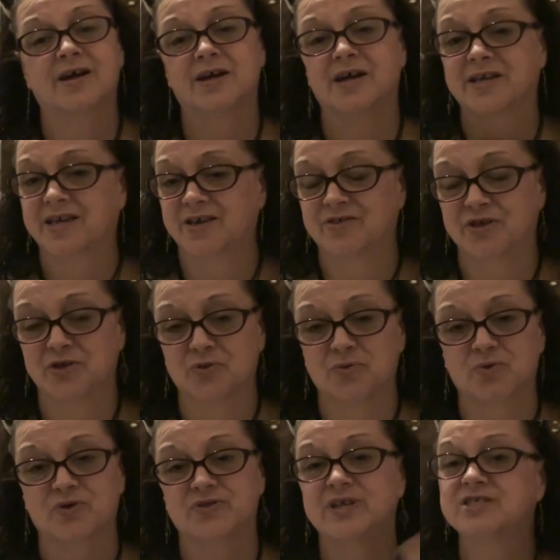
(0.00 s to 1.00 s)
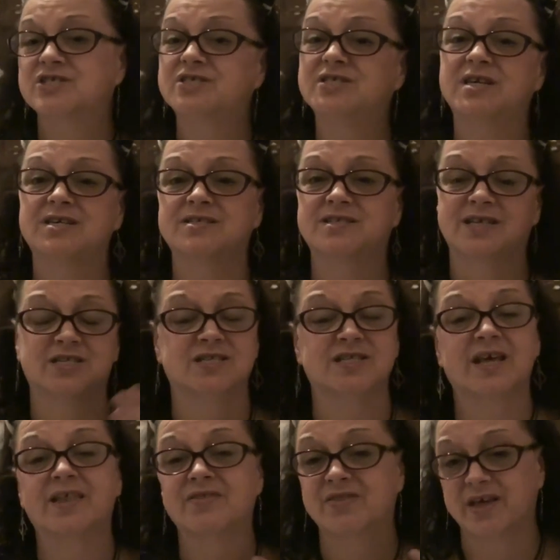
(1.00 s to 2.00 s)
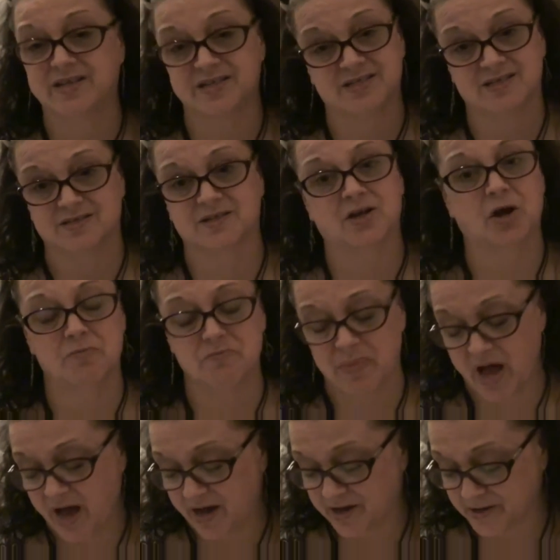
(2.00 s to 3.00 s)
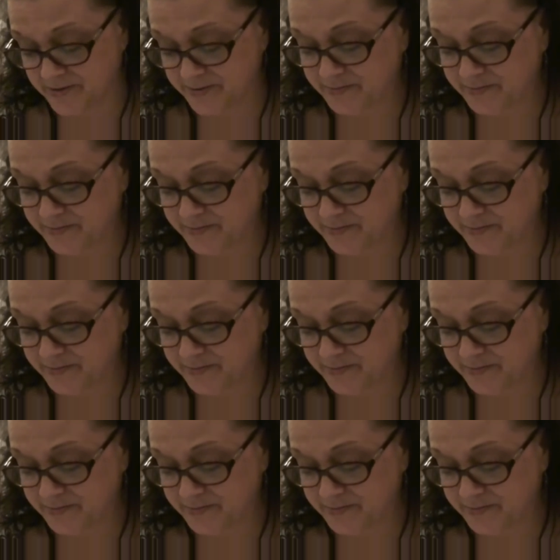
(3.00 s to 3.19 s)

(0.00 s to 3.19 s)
I can't think of the word that she does that that that it doesn't come back